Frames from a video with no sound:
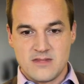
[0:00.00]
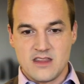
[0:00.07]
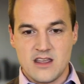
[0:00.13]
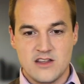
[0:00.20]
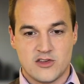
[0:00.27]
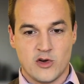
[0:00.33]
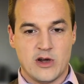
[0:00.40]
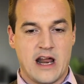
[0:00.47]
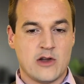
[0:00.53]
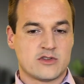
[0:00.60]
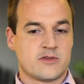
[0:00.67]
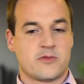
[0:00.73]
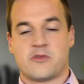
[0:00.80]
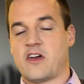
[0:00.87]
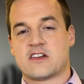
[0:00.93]
And so an ounce
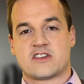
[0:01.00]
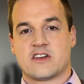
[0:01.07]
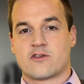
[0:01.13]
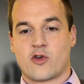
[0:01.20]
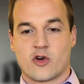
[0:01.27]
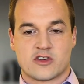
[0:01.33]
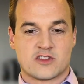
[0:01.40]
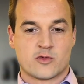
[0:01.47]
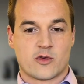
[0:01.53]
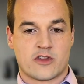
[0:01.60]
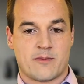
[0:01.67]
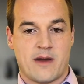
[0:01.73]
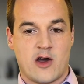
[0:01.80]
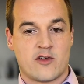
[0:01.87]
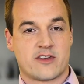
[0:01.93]
of prevention, of course, is worth a
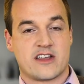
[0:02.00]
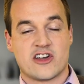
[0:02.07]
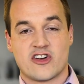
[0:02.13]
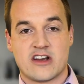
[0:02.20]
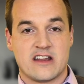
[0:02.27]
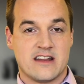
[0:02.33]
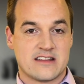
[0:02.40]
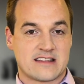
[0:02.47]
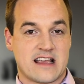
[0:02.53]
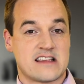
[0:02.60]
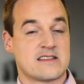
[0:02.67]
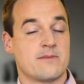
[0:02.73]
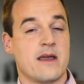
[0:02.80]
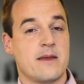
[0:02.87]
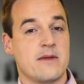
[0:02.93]
pound of cure, and in this case,
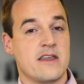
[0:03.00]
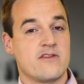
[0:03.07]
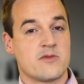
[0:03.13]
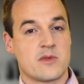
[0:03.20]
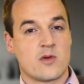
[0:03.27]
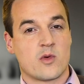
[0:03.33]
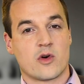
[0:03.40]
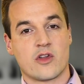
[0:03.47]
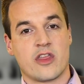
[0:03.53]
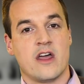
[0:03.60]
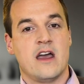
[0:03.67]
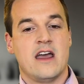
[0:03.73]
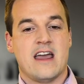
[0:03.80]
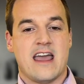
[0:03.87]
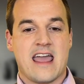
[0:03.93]
it may even be worth
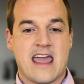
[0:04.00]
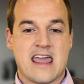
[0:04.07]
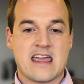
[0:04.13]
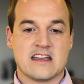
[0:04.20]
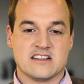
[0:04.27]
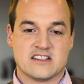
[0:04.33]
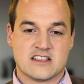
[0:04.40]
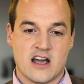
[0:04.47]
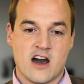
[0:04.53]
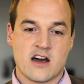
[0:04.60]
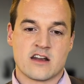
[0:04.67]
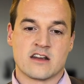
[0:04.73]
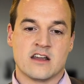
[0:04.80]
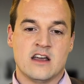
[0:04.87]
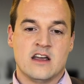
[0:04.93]
a
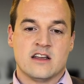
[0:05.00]
ton.